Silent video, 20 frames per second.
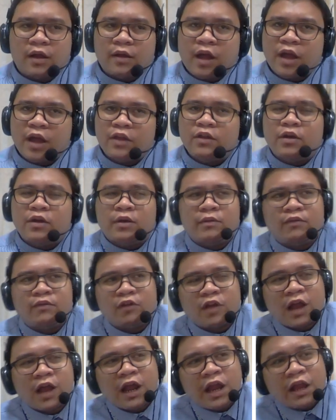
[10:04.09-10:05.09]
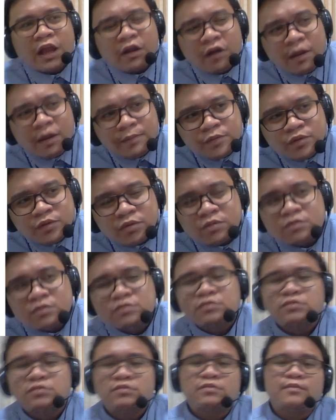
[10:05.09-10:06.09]
either volcanic eruption,
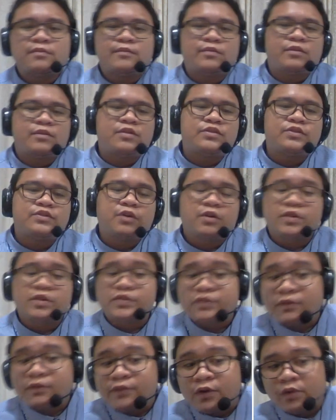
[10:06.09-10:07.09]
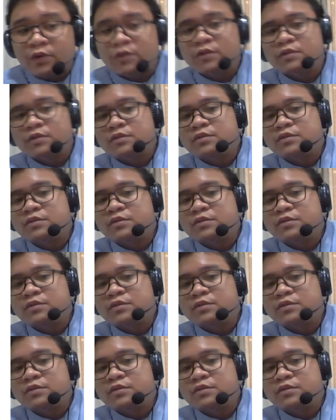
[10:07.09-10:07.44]
so on and so forth.